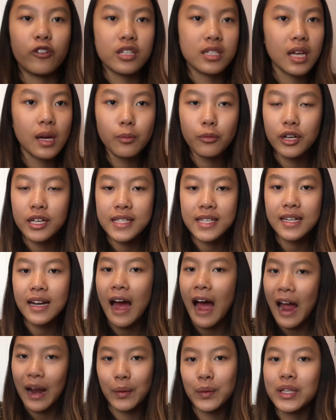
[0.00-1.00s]
for some reason
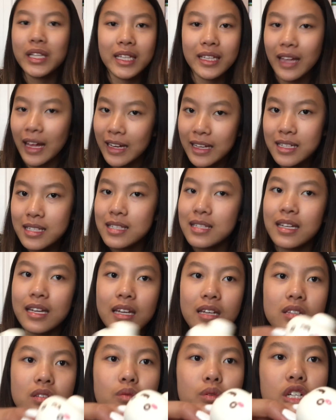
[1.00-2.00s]
I really like
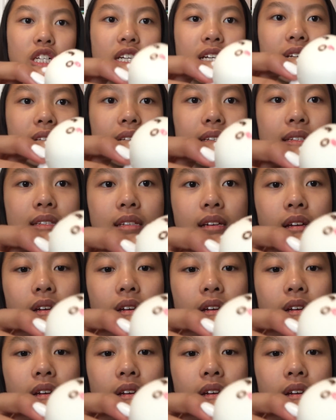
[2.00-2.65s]
sticky squishies.